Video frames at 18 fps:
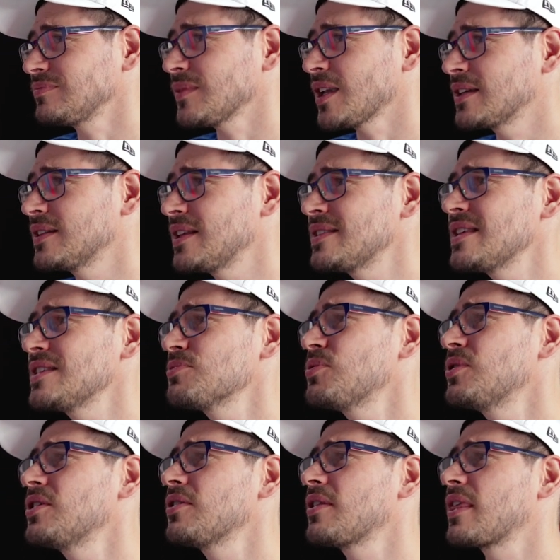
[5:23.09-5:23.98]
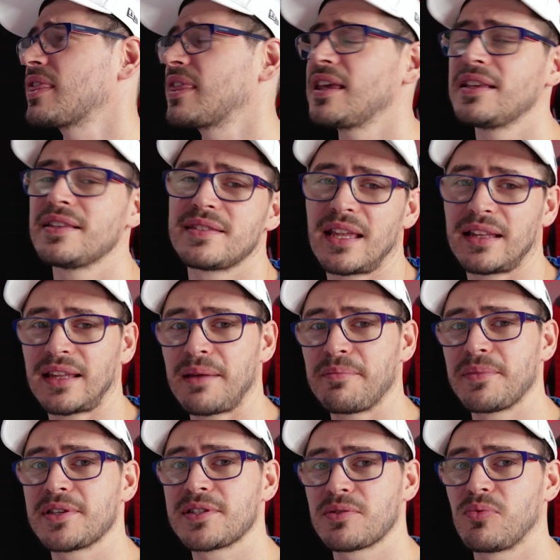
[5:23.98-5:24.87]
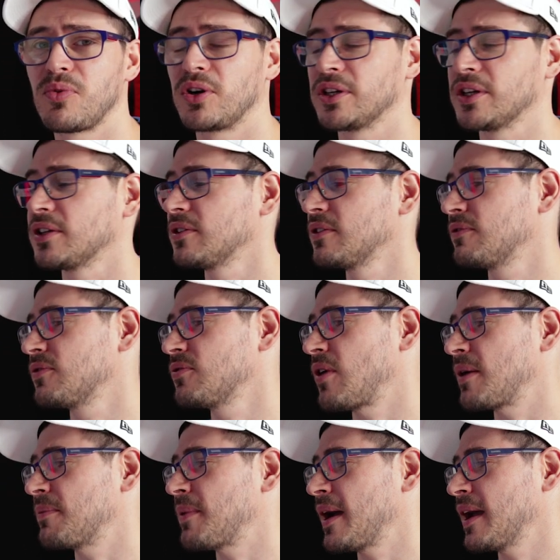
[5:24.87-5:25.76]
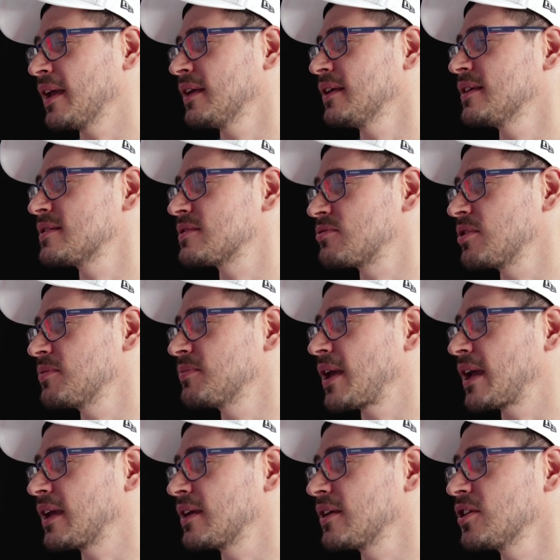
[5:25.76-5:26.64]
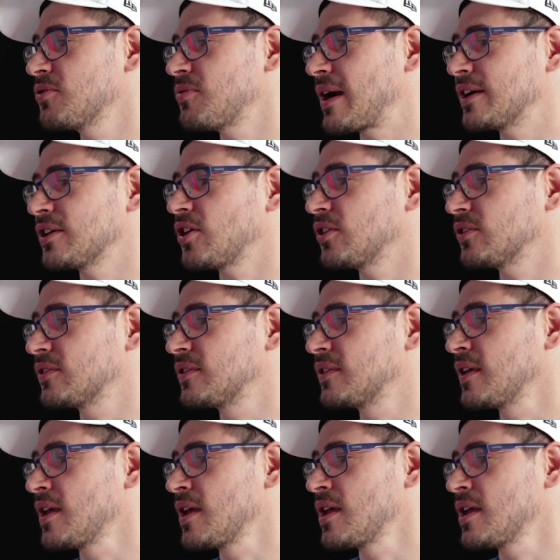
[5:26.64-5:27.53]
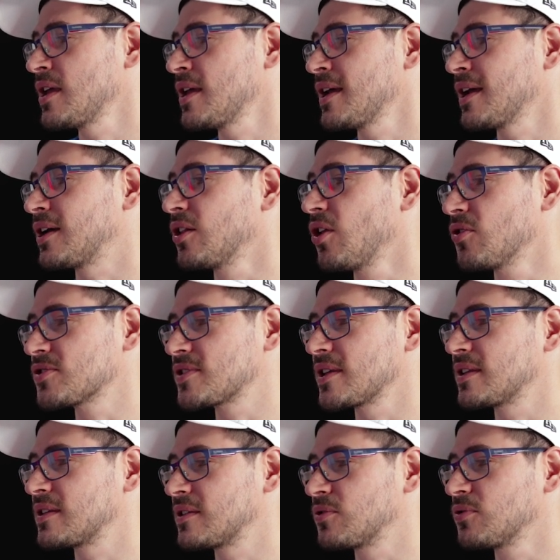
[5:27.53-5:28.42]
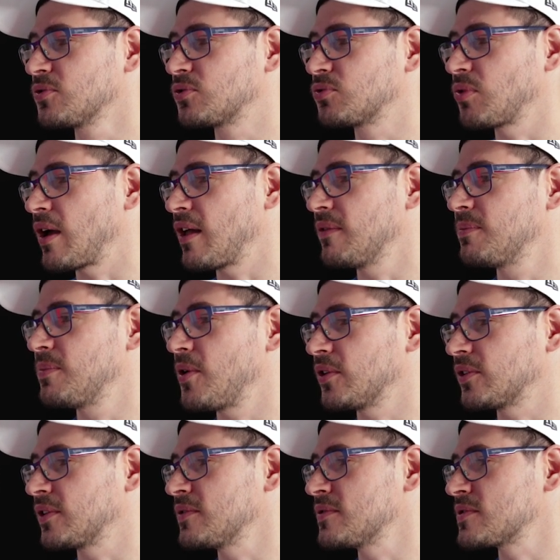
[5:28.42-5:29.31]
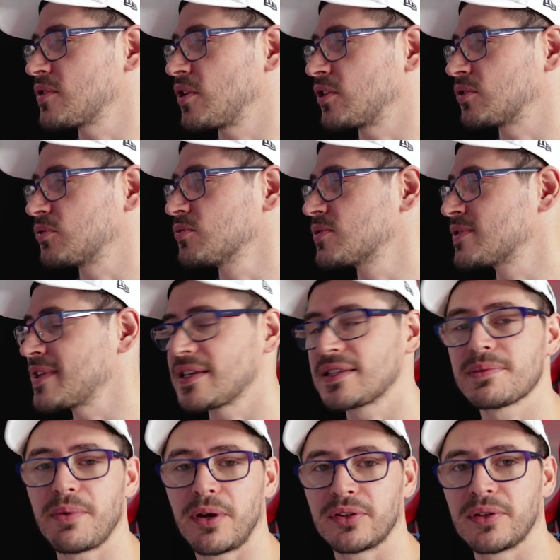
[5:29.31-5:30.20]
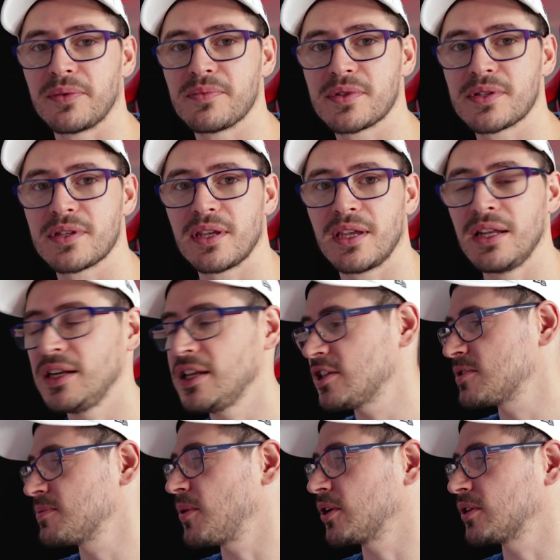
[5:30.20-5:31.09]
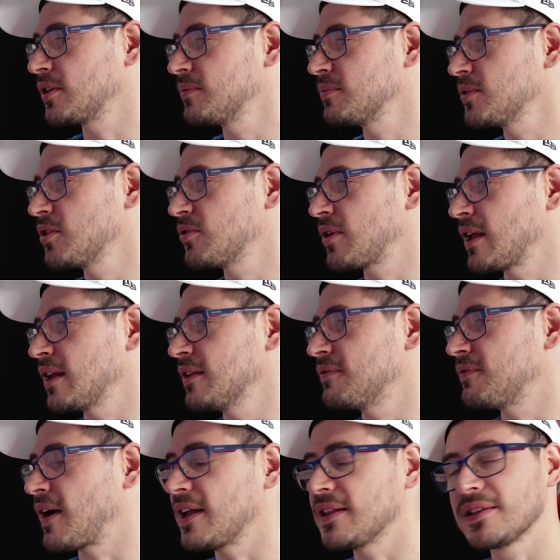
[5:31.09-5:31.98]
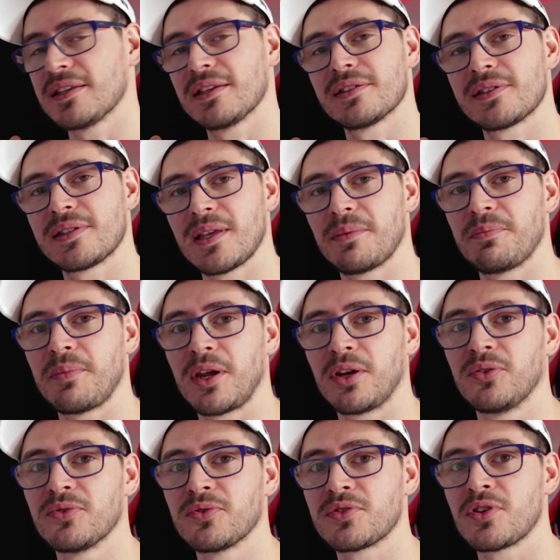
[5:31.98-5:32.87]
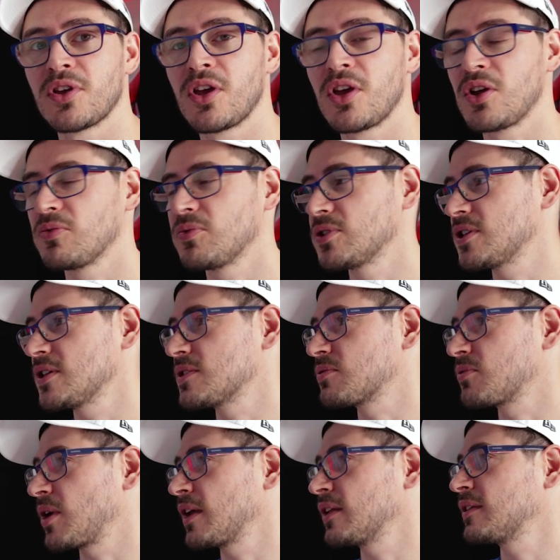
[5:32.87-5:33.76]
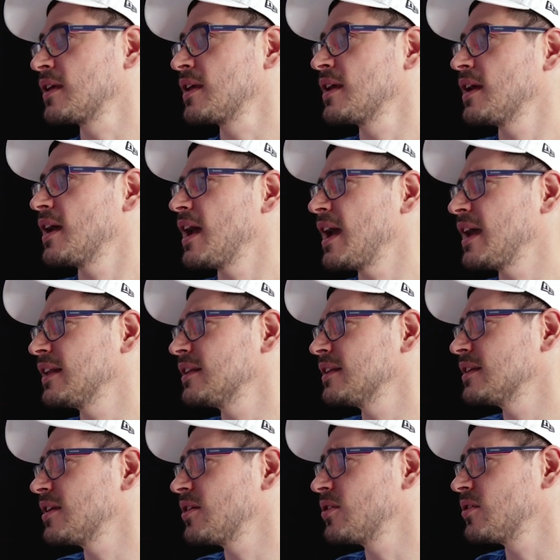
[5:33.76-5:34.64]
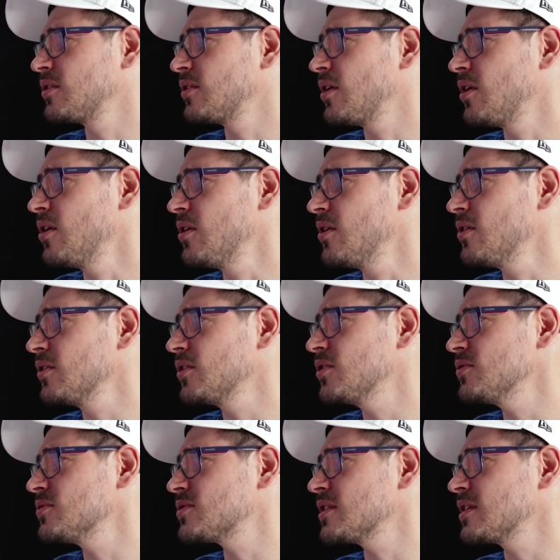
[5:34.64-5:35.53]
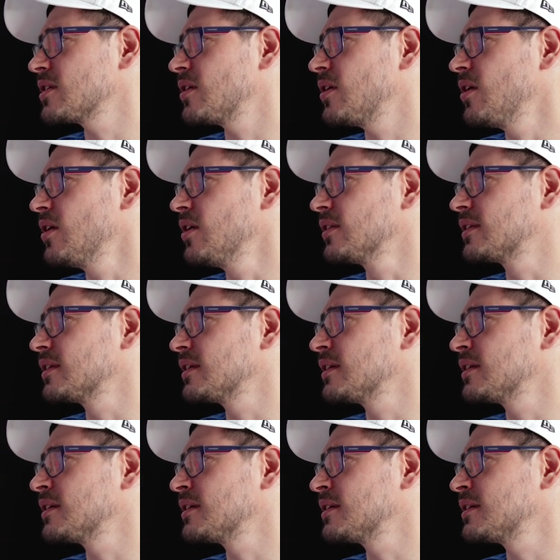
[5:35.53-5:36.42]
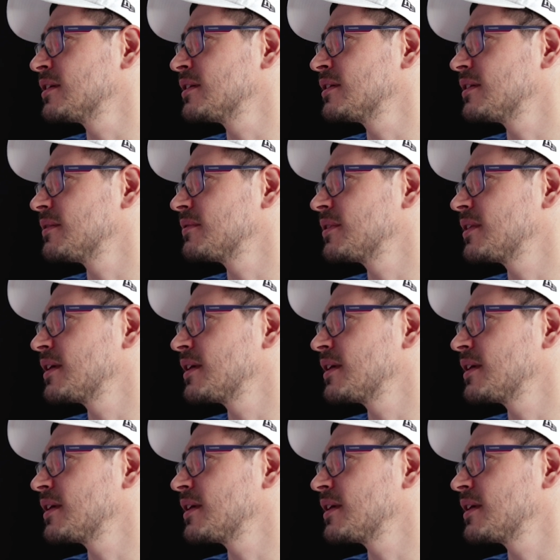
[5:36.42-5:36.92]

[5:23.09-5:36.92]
this is one of the things that I must warning. If you are buying a Stream Deck, you are not closer to 12 buttons or to 6 buttons. In each button you can define submenus, which is great, and using all the